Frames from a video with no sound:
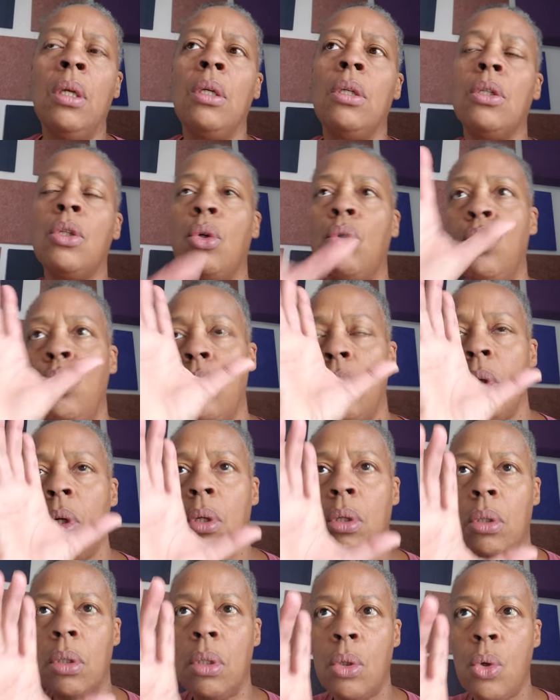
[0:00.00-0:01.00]
So
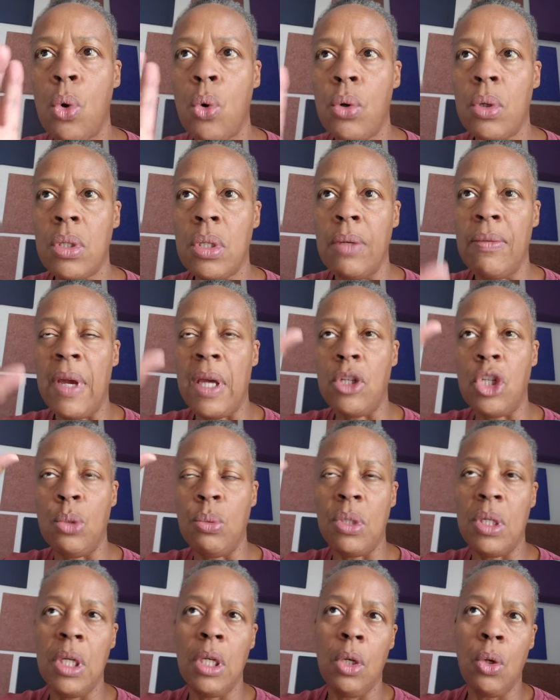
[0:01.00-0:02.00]
during the course of as she
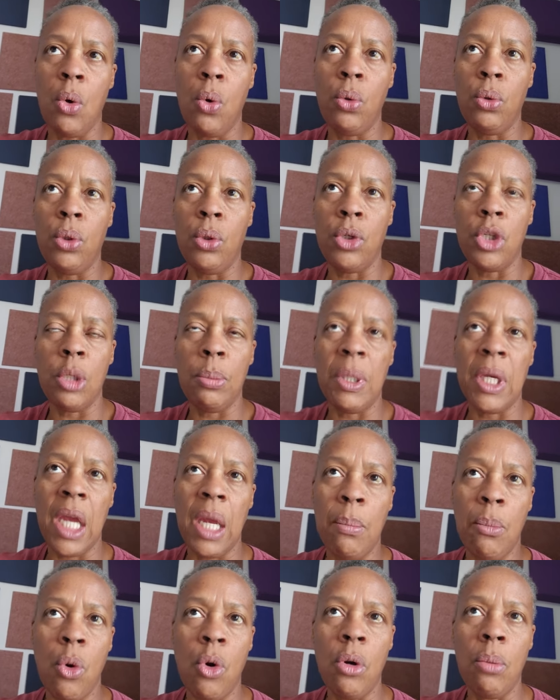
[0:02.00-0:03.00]
was getting older, she
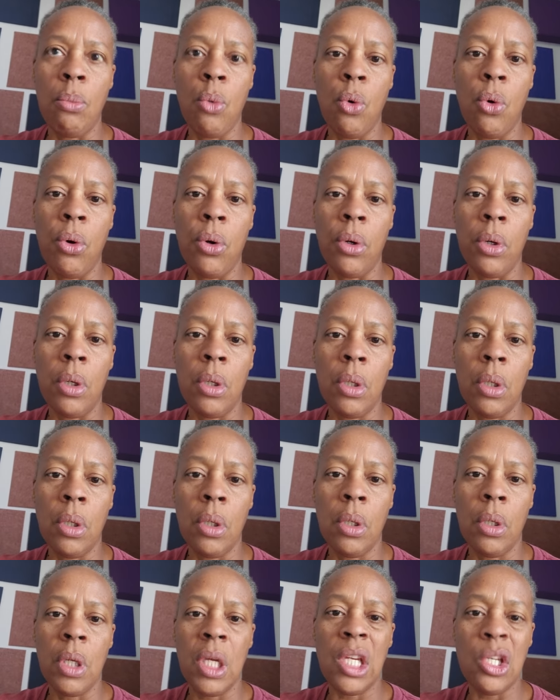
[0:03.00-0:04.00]
became more and more
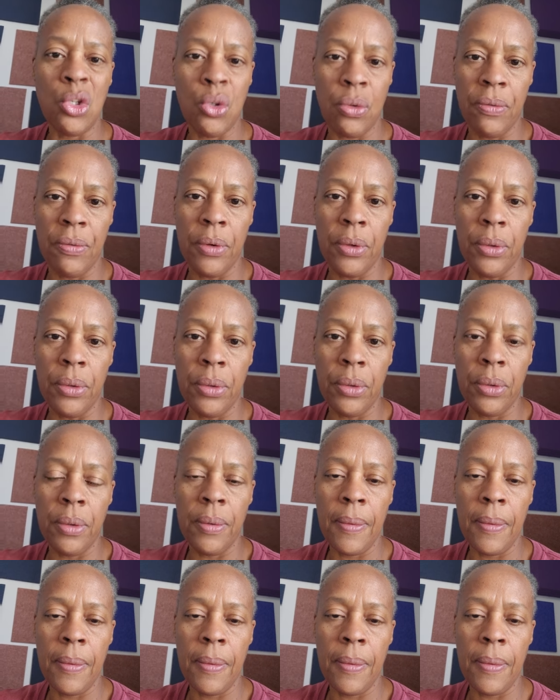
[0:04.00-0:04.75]
introvert.